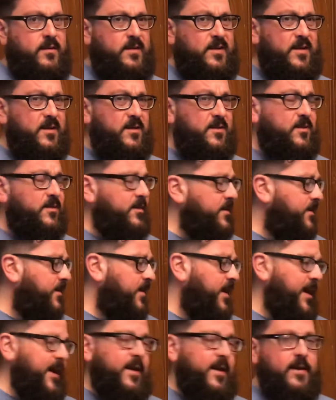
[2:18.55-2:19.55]
Essentially,
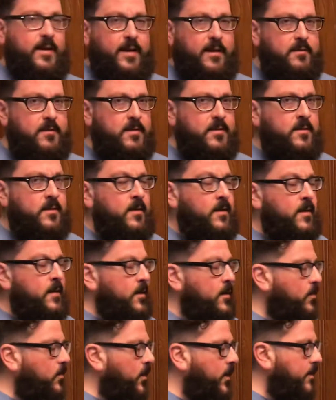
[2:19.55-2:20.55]
they're handouts.
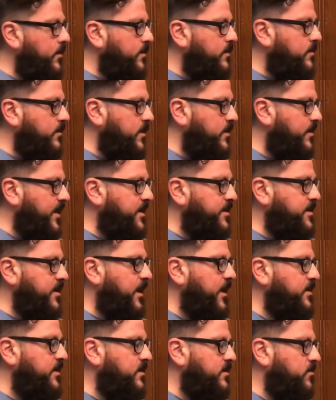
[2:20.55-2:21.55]
One was written by
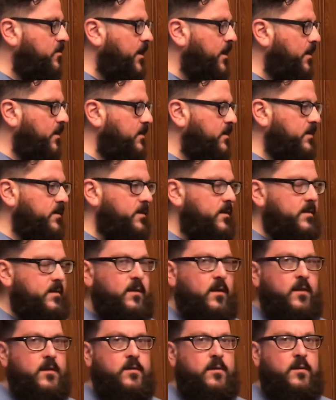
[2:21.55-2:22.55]
John Swales. It's
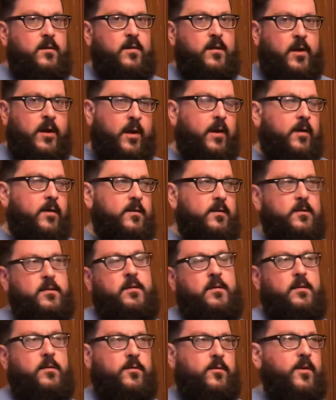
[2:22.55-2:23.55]
called
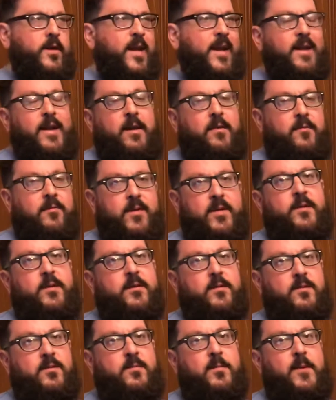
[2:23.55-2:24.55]
Cars, Create a
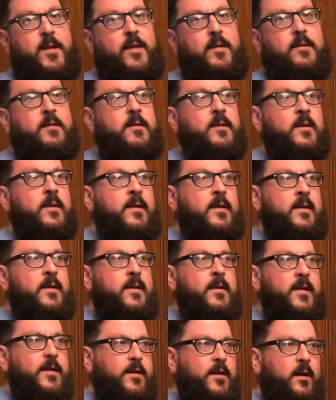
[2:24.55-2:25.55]
Research Space.
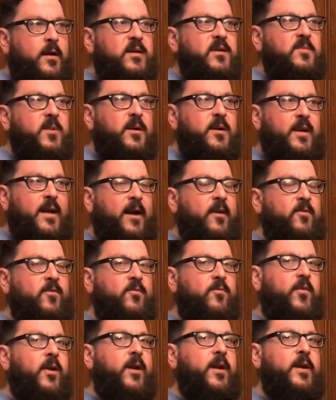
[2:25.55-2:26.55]
He talks about how to
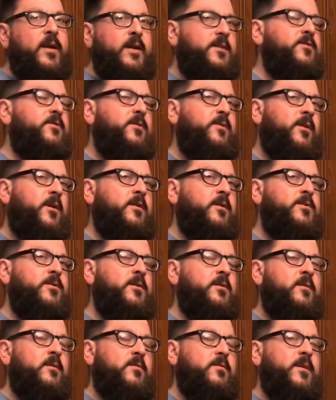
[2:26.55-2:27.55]
write
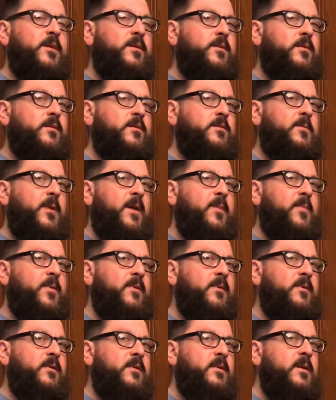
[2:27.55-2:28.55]
introductions to research
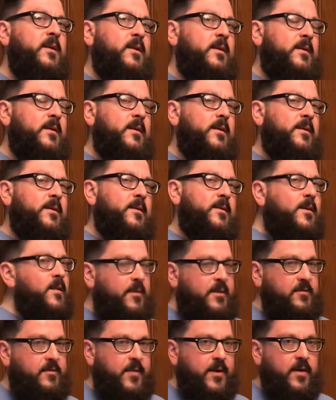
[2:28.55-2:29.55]
papers. This is going to
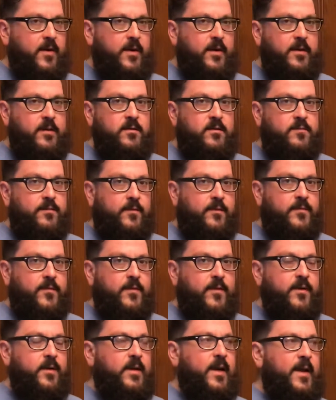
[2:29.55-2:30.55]
be very useful
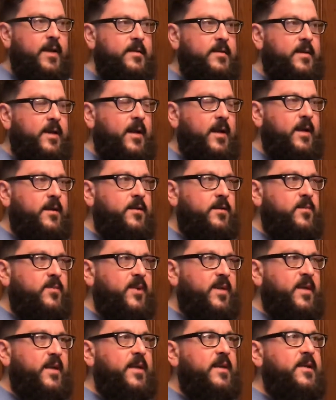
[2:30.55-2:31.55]
for you guys as you
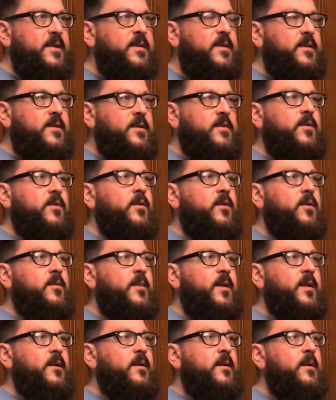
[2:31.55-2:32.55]
begin to
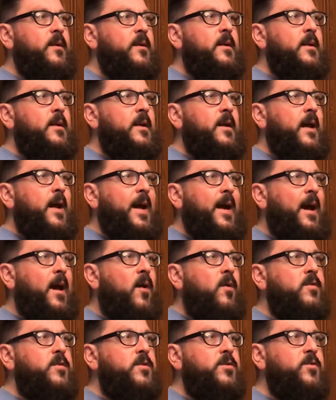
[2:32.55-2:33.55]
determine
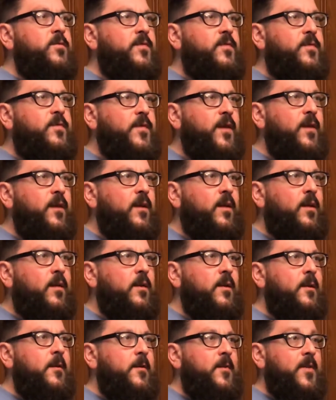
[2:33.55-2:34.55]
how to
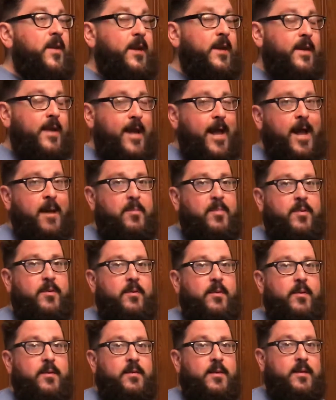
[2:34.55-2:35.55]
fill the gap
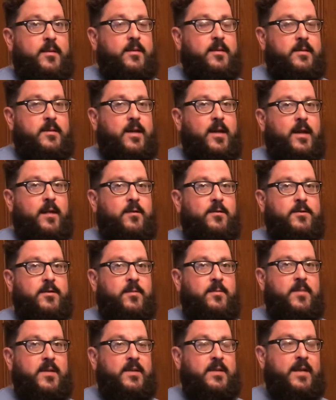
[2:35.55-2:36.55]
that the
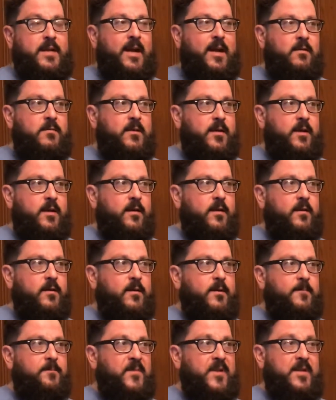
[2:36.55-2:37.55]
scholarship that's out
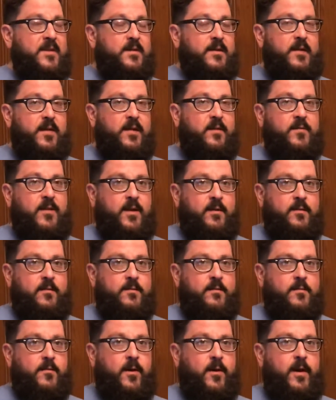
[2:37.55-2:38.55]
there is leaving,
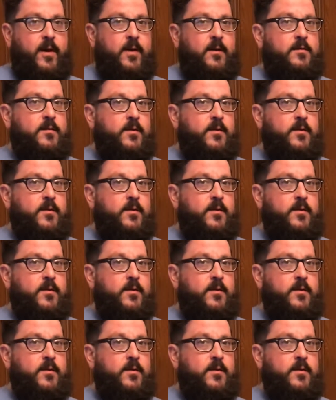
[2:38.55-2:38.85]
right?